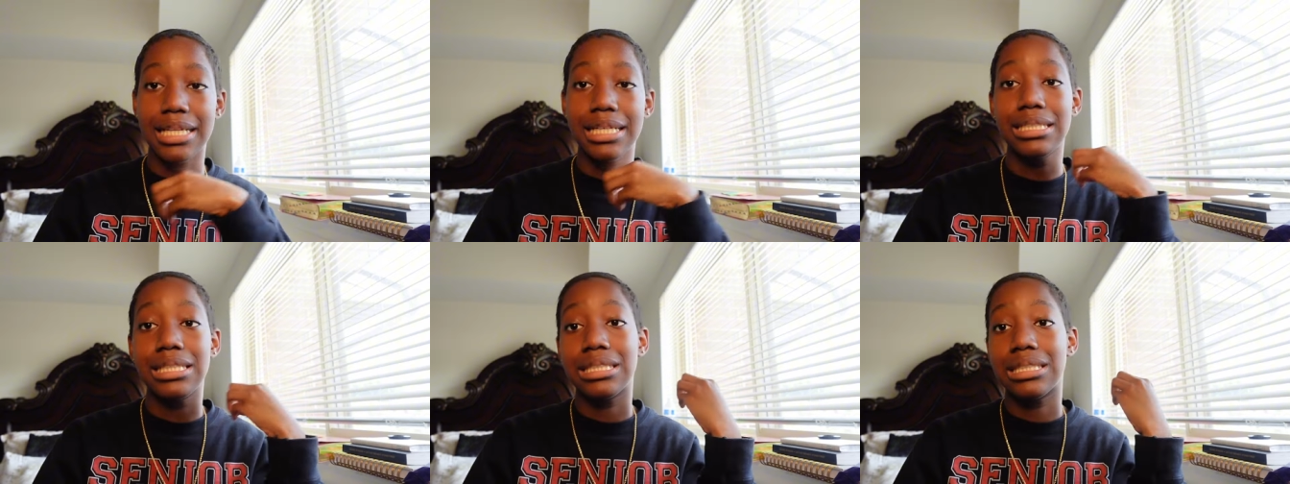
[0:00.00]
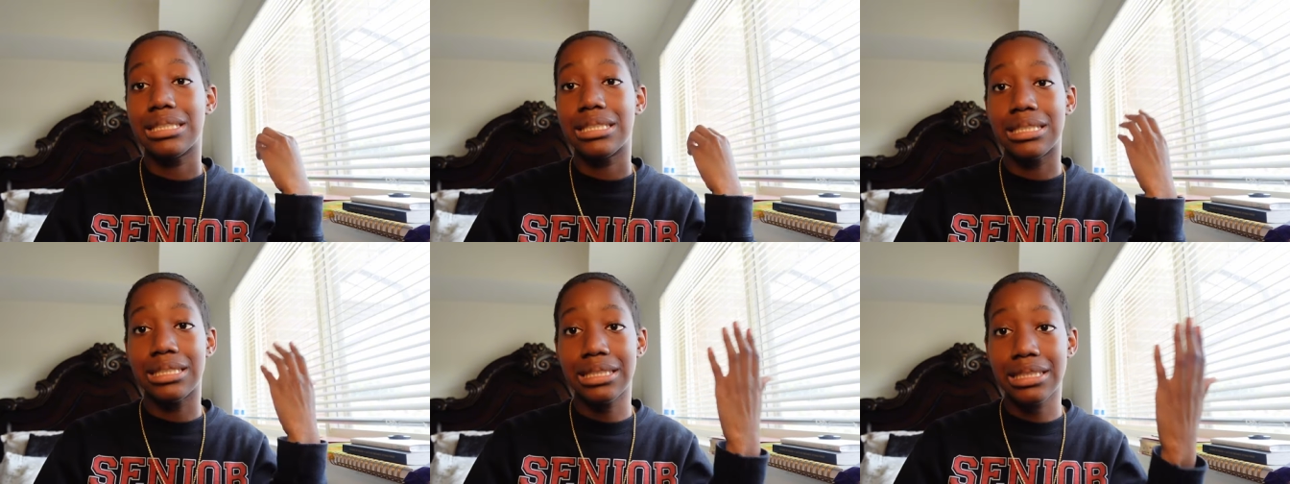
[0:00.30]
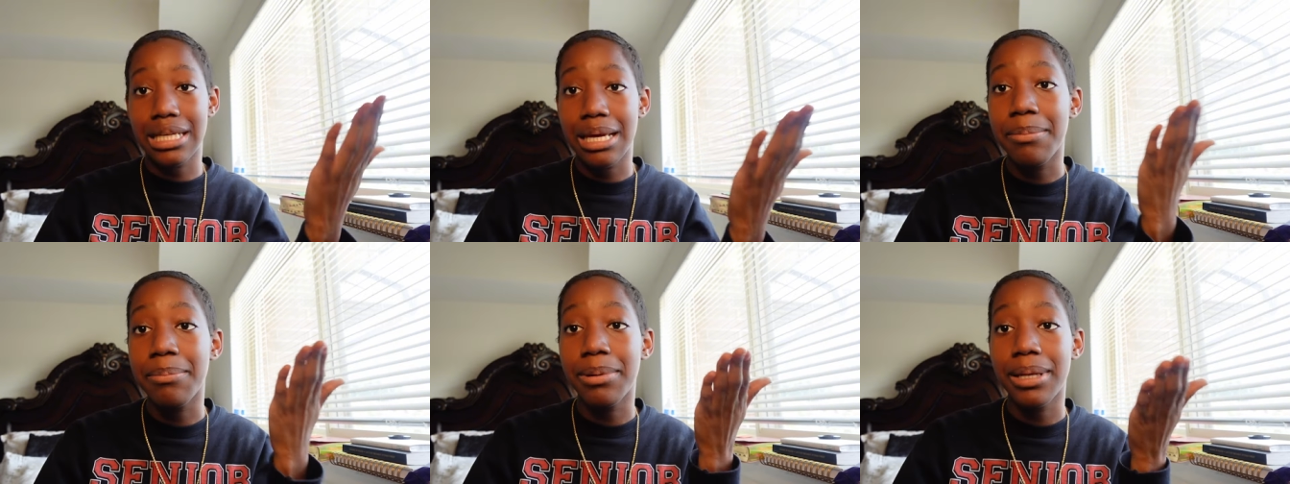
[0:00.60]
this is the
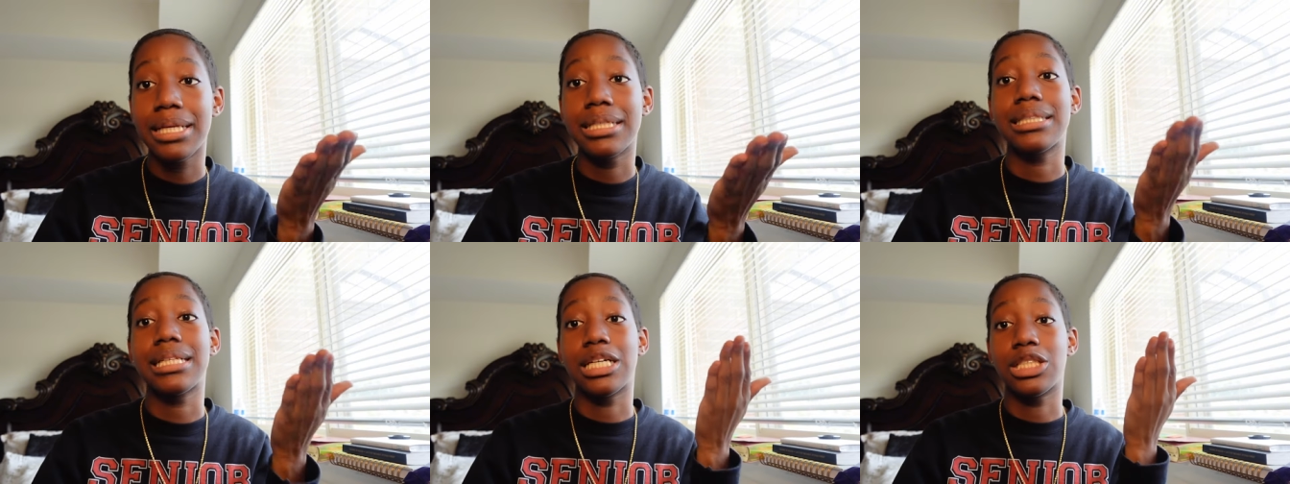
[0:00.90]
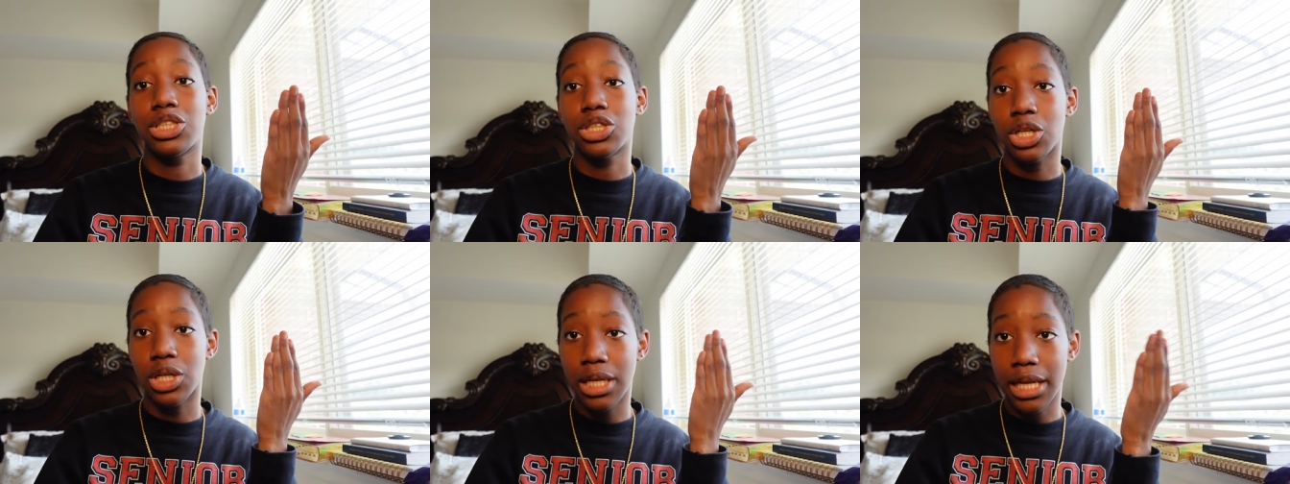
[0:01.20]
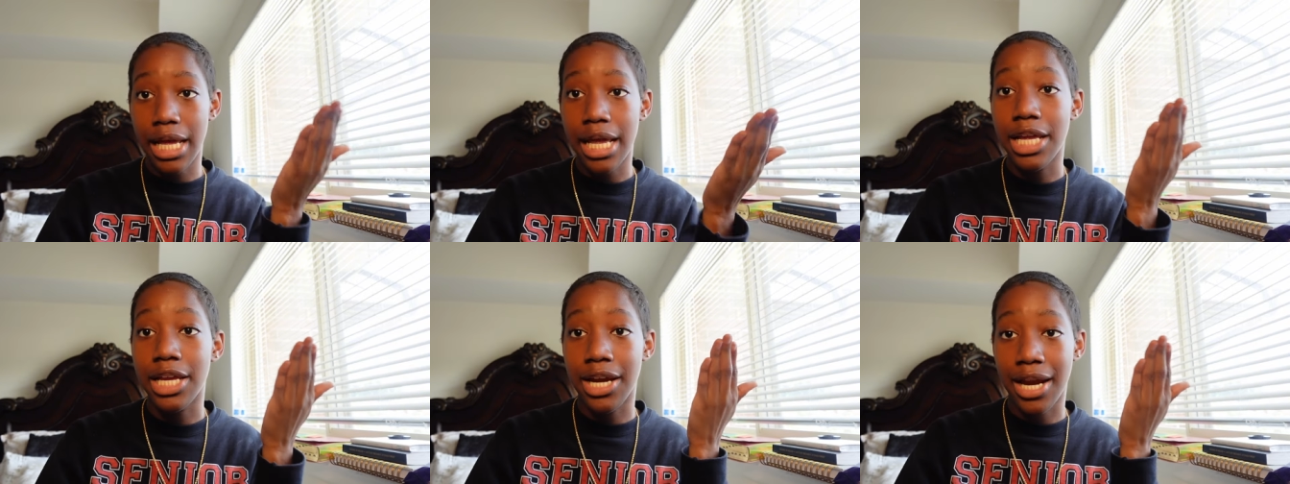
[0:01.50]
same place that you're
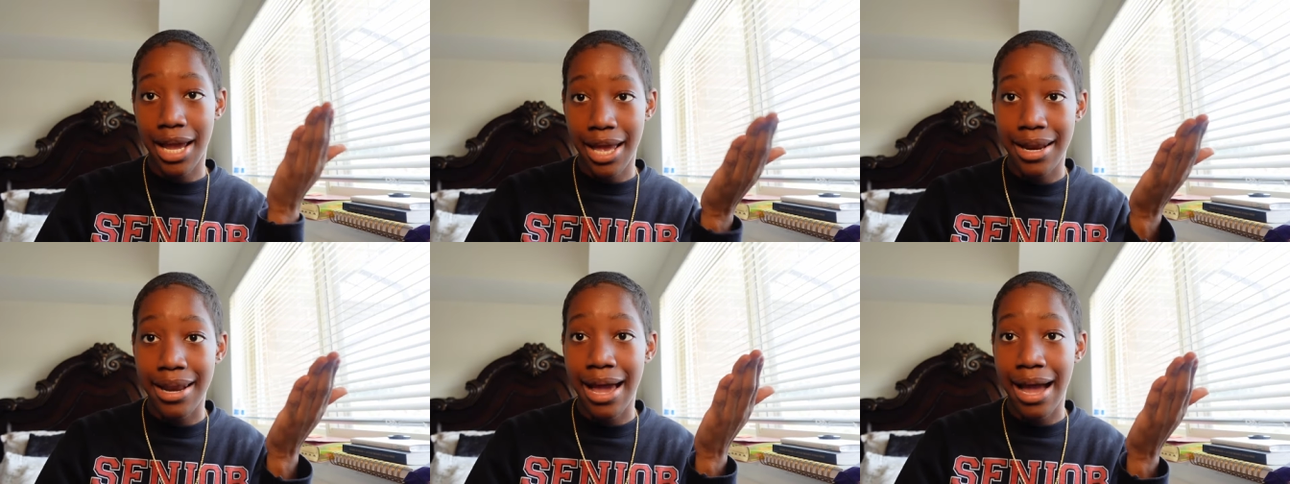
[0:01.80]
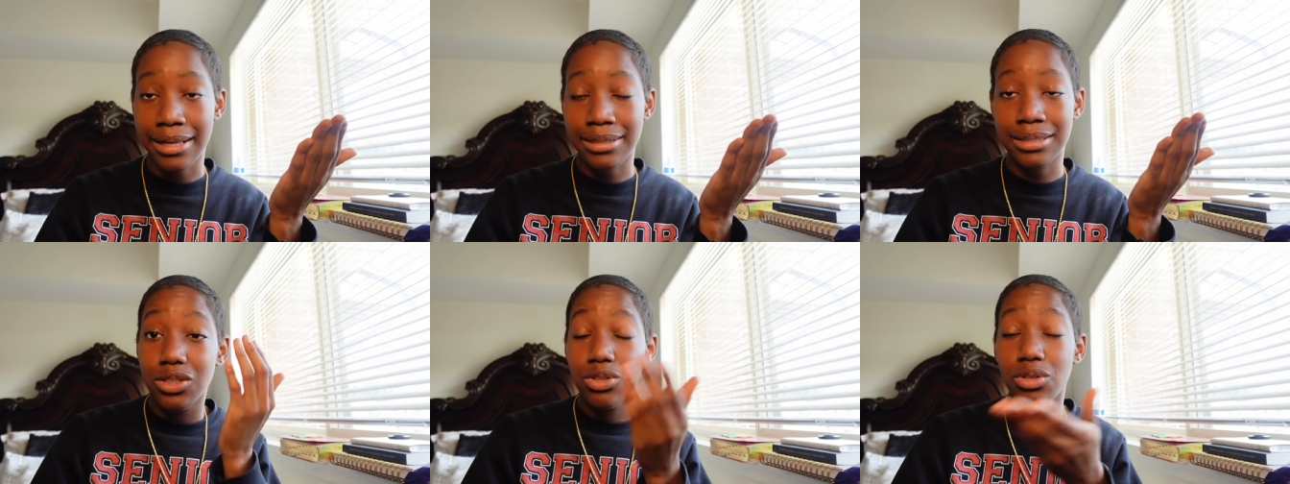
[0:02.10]
laying your head at.